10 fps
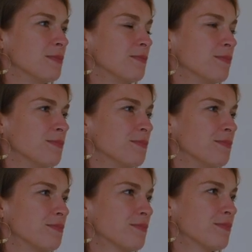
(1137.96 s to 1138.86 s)

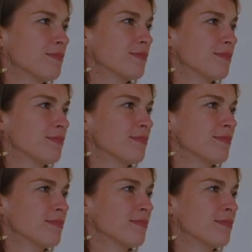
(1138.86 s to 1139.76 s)

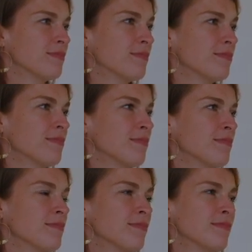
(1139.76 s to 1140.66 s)

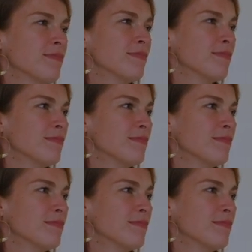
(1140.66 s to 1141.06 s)
(not speaking)